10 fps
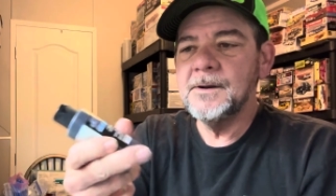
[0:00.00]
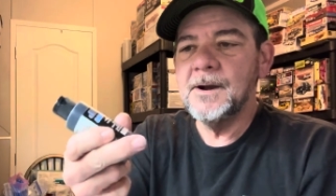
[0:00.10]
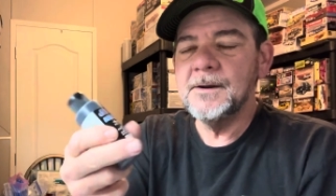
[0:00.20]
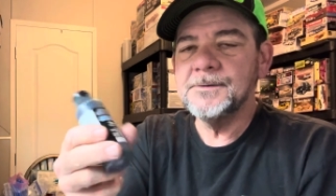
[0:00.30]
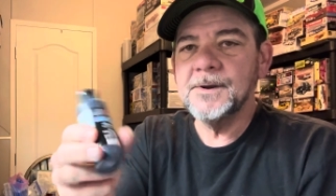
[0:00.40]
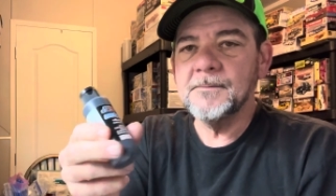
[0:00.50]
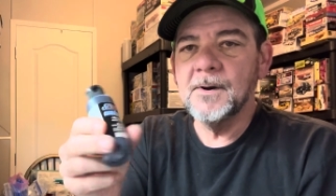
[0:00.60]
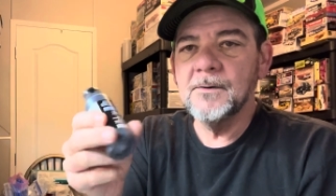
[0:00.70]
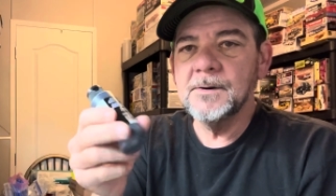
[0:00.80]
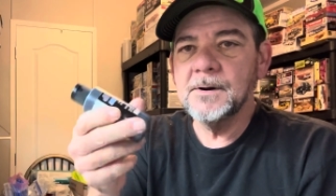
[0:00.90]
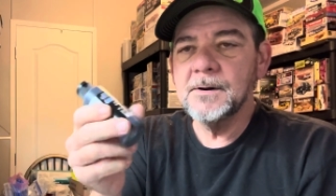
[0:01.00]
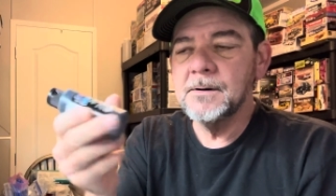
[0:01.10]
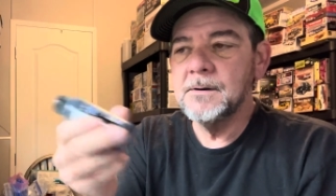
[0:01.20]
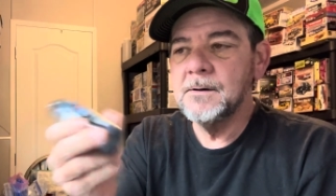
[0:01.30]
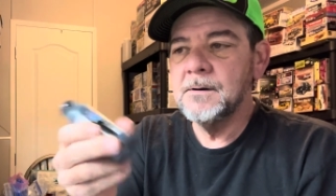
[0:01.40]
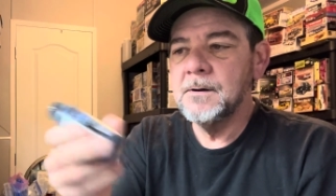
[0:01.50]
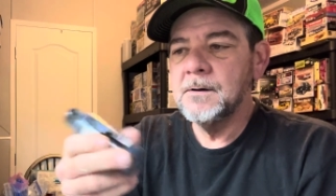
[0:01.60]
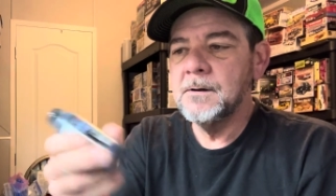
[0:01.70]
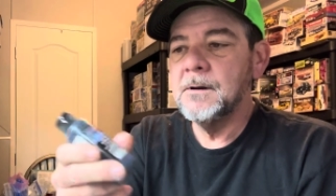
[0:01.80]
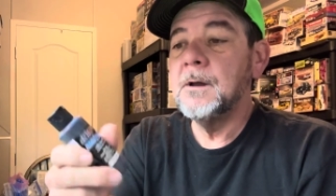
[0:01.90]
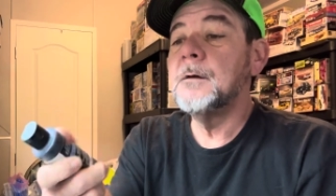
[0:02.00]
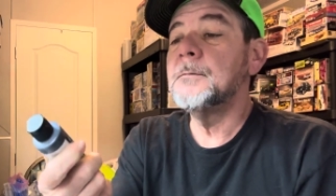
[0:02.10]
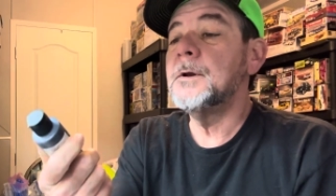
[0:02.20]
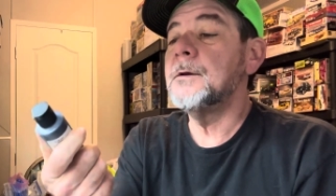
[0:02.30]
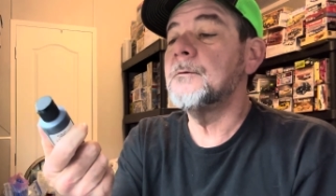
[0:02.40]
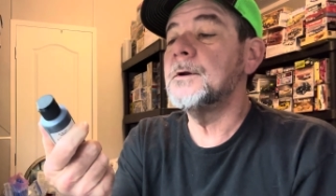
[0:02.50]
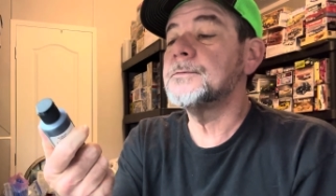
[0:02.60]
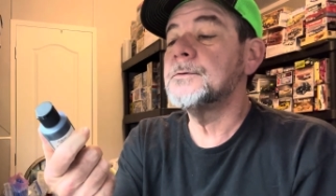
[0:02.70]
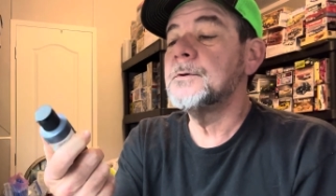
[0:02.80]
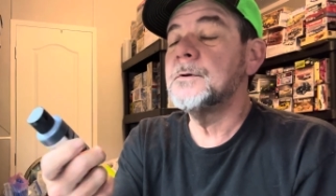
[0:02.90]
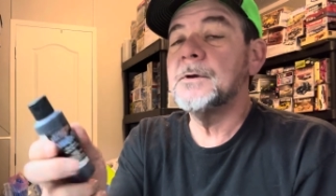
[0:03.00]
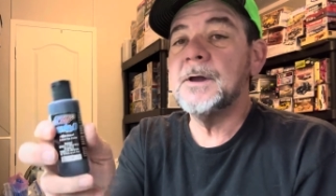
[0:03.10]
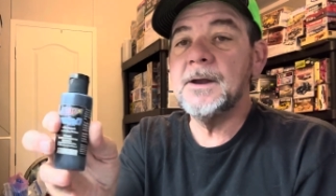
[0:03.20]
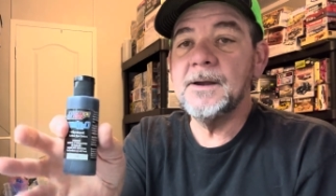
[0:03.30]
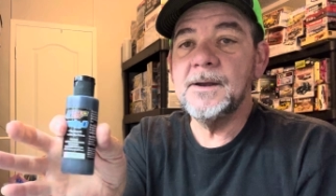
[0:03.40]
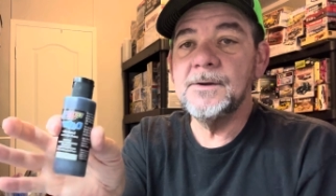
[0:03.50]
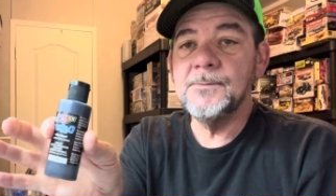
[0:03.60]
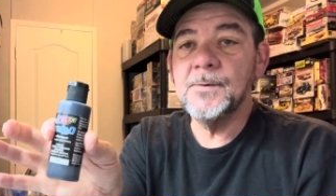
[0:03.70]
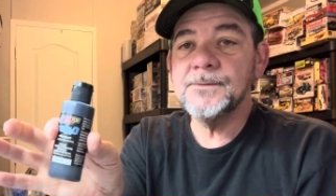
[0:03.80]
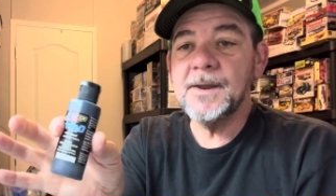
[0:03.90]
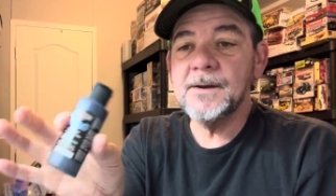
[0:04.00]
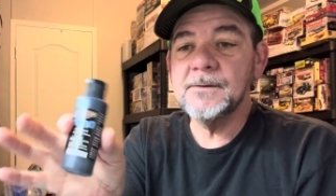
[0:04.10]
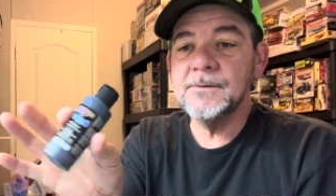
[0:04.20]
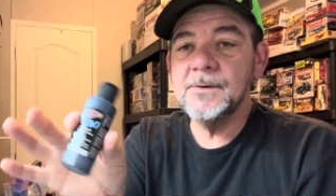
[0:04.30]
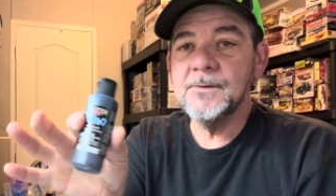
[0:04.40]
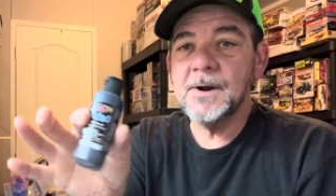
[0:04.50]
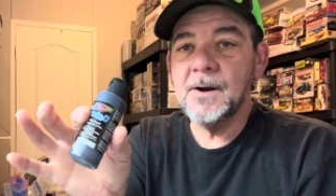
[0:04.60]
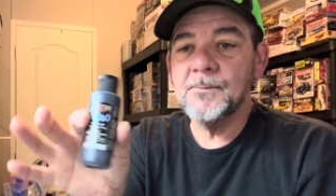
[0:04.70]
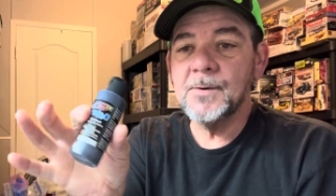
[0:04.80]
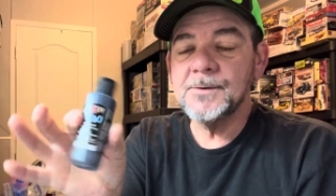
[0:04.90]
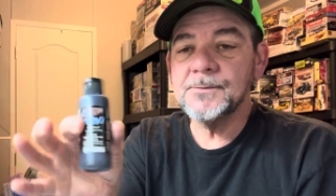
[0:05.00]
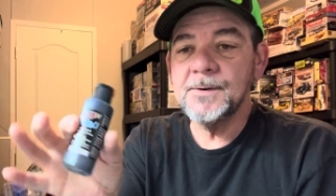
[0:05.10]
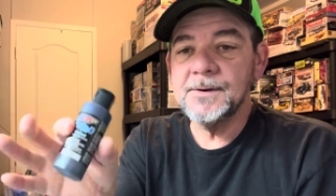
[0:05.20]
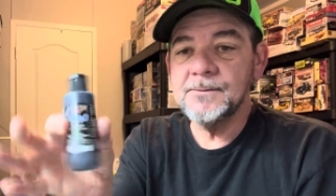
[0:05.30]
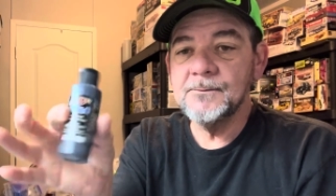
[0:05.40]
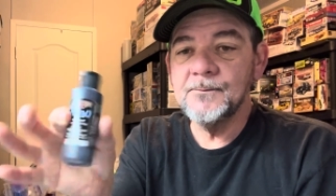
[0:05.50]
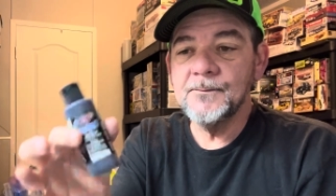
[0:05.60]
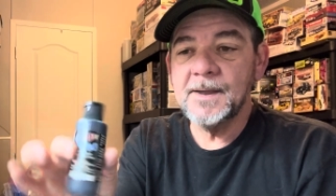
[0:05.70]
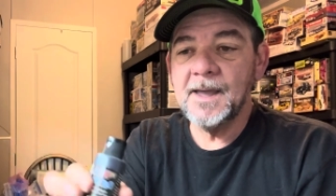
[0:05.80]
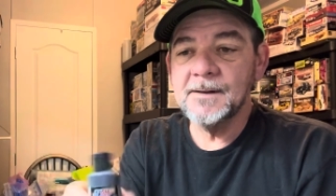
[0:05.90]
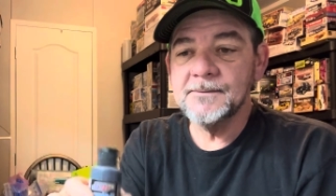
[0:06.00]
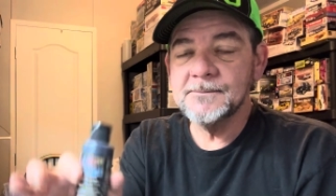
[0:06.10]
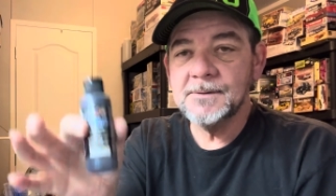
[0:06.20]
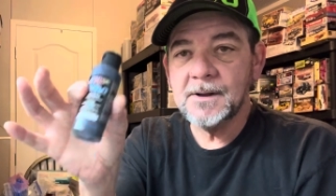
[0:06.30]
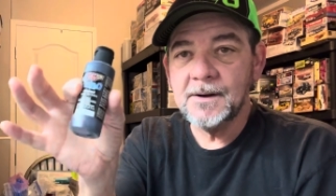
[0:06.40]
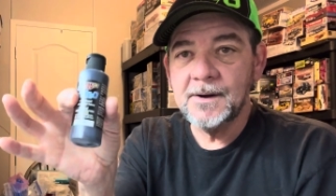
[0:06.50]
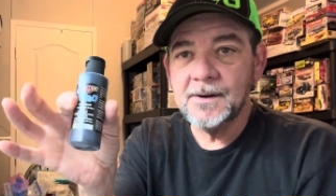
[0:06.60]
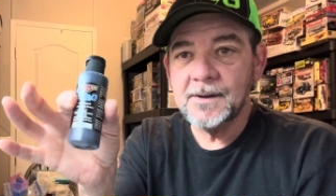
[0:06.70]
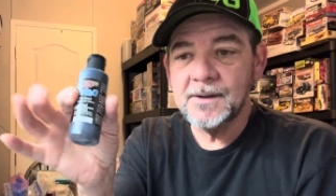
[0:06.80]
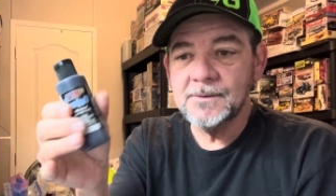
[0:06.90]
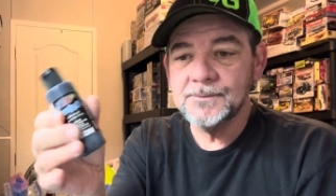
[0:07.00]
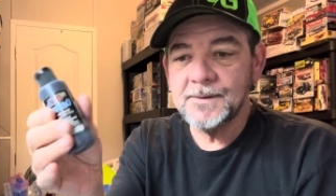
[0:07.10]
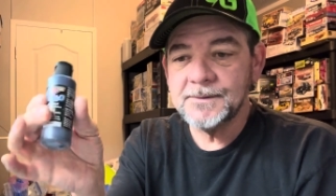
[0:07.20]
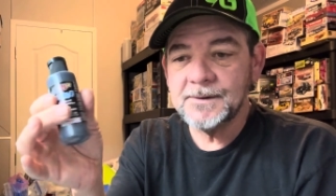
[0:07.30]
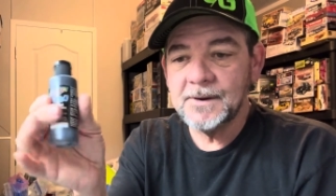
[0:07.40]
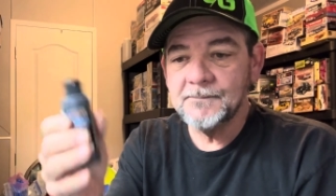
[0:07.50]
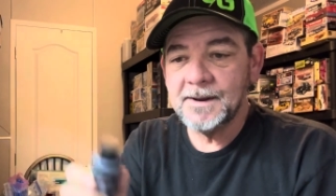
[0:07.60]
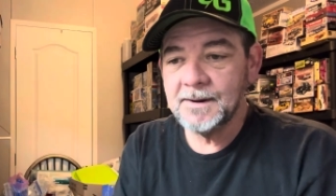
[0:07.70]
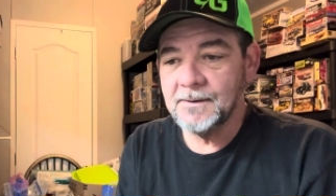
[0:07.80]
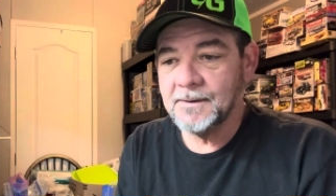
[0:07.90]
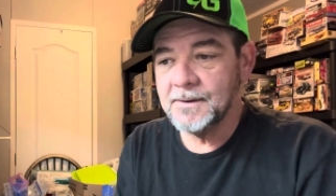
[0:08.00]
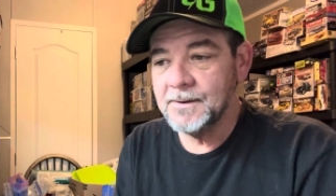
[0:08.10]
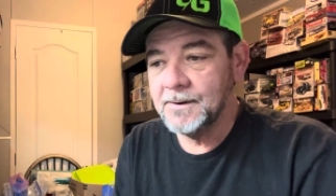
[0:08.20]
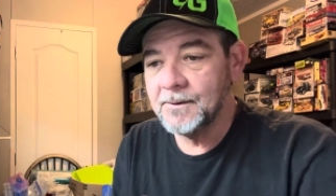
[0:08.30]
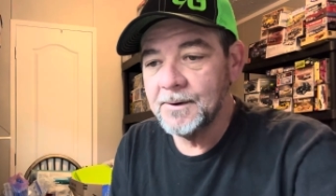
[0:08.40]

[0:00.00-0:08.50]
Got a check ball in there. Anyways, and you put that and do an airbrush with it. They got clear that goes with it to help make it look good.